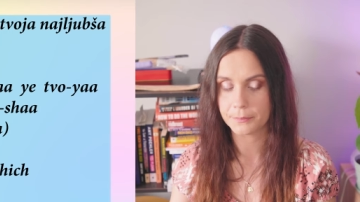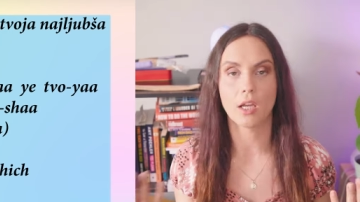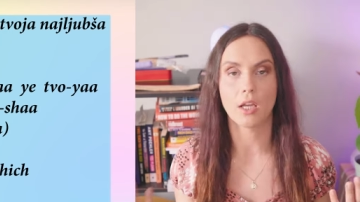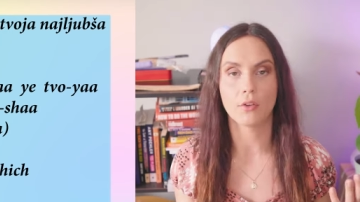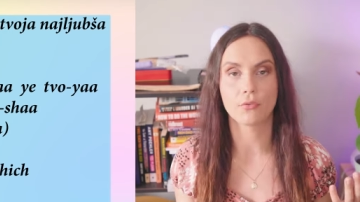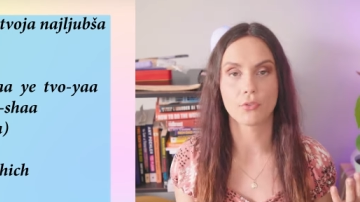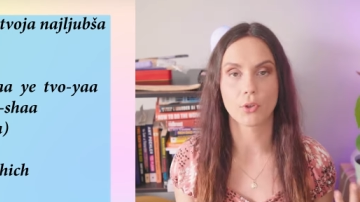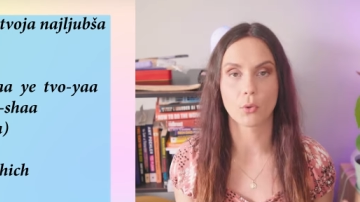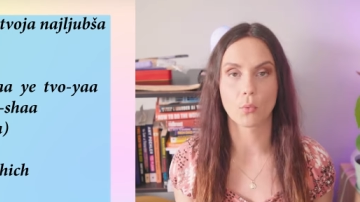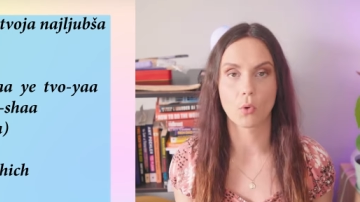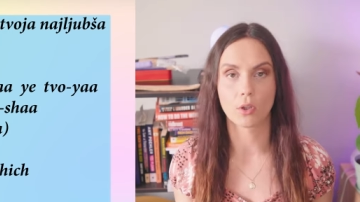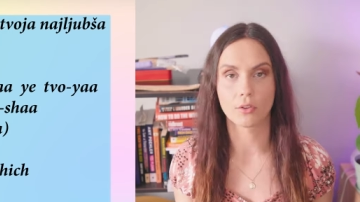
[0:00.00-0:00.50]

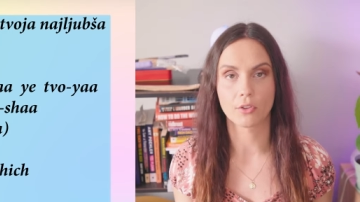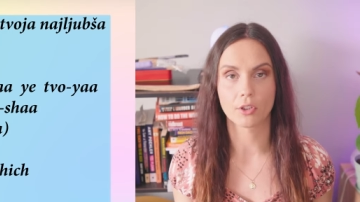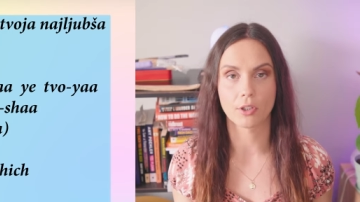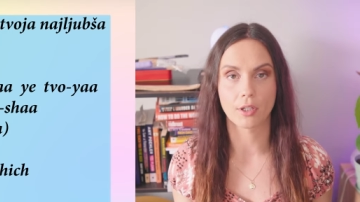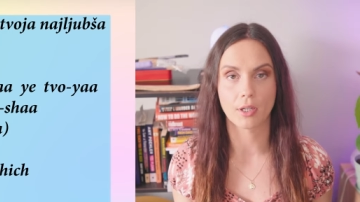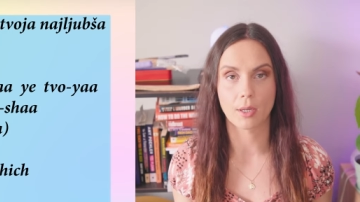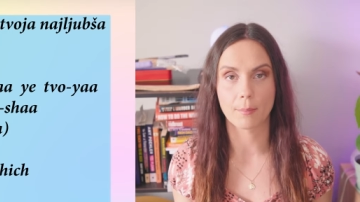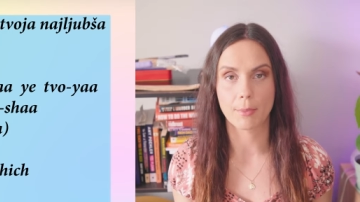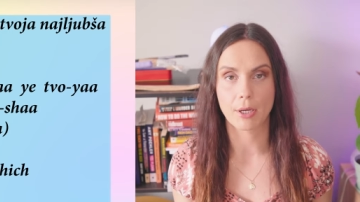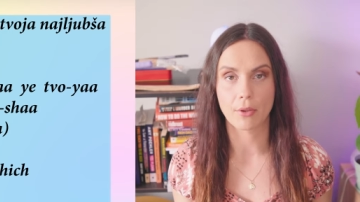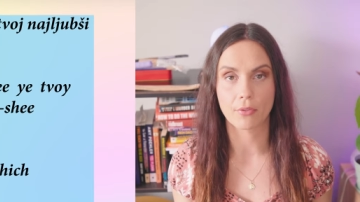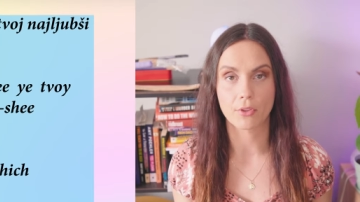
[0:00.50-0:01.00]
If you're
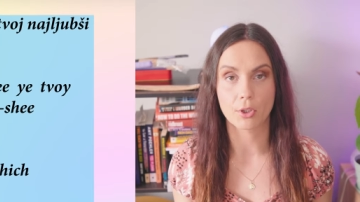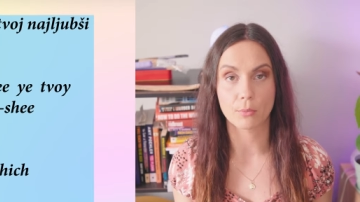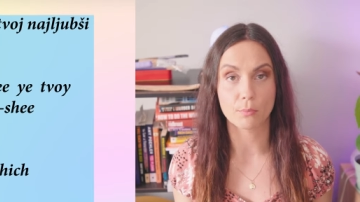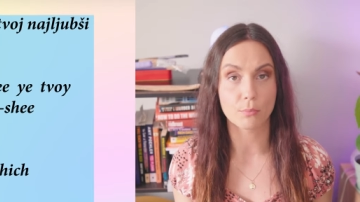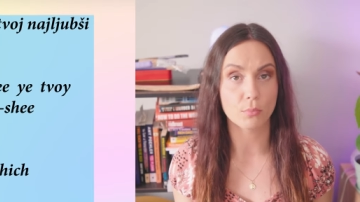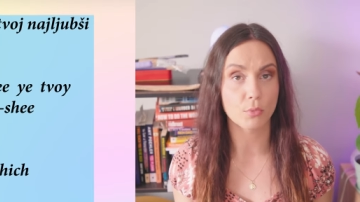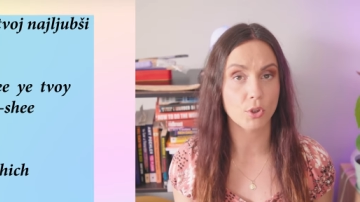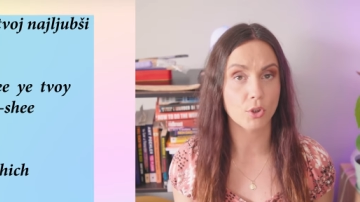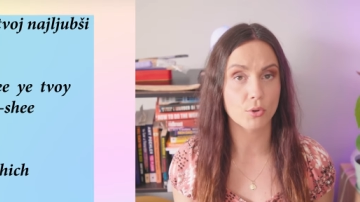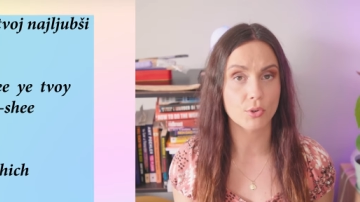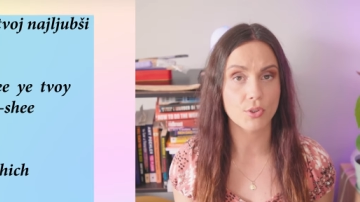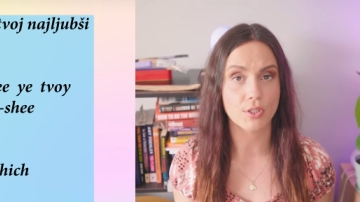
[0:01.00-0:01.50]
wondering about their
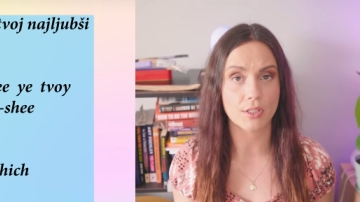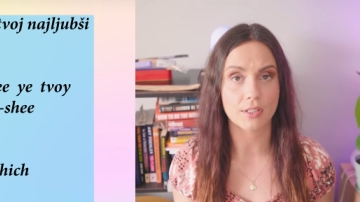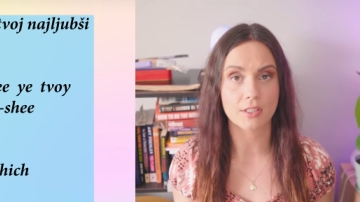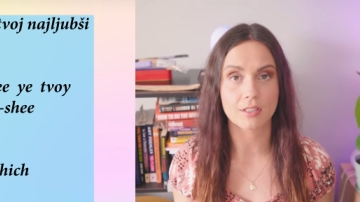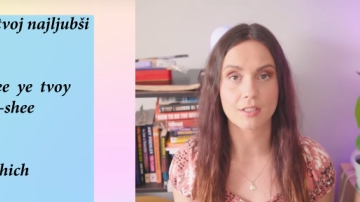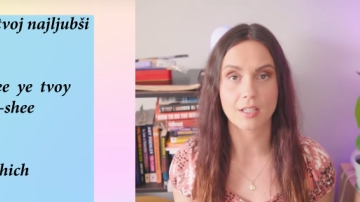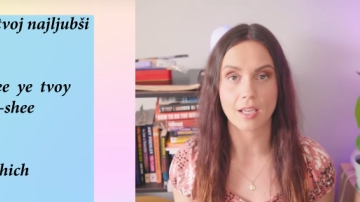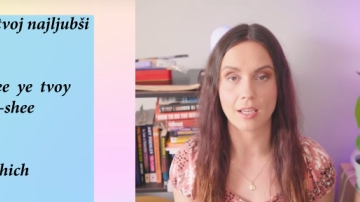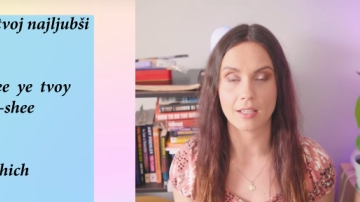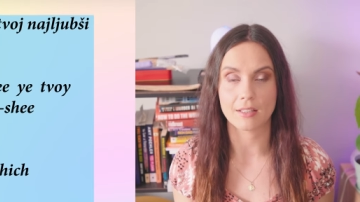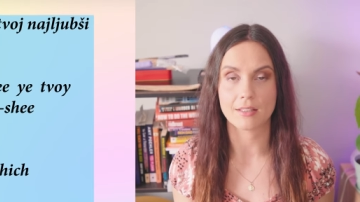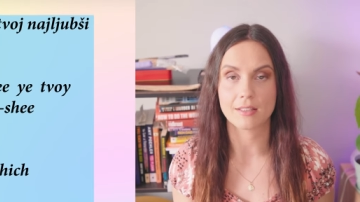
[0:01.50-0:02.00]
music
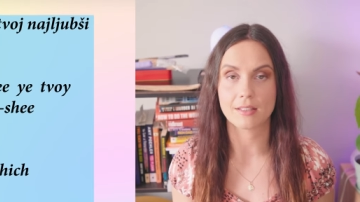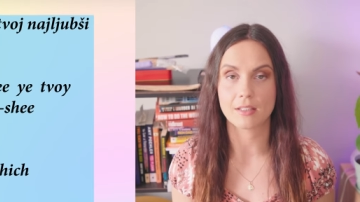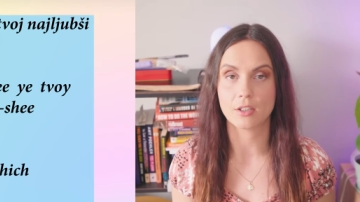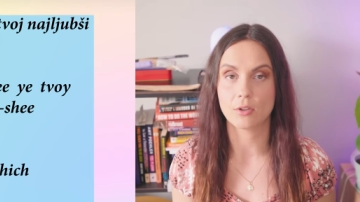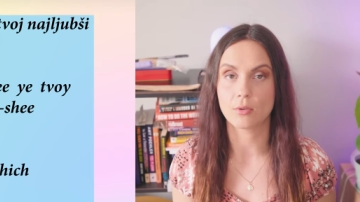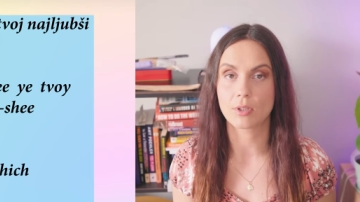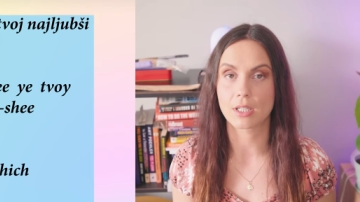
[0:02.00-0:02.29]
taste,